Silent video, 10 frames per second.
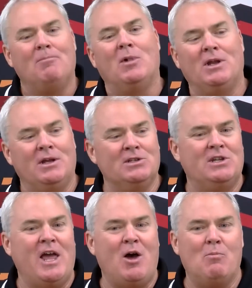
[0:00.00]
but is
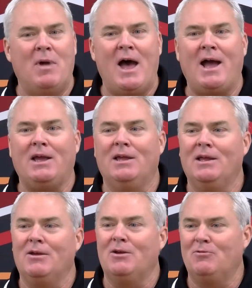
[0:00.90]
now back
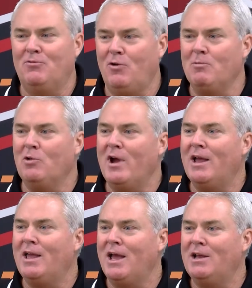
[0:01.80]
from
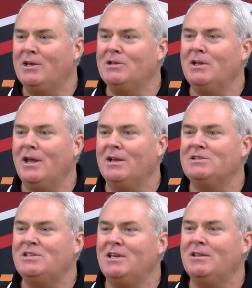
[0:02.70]
Grand Canyon and
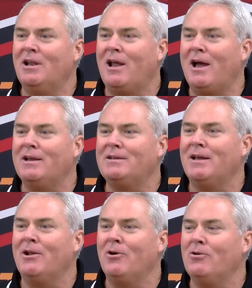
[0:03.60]
seeing the light
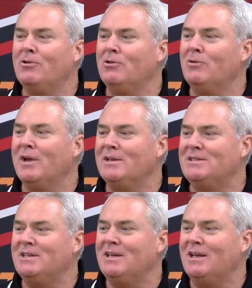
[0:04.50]
at
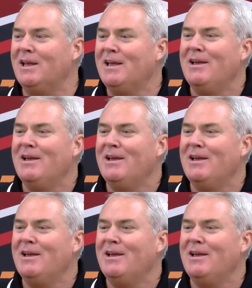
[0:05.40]
OUAZ.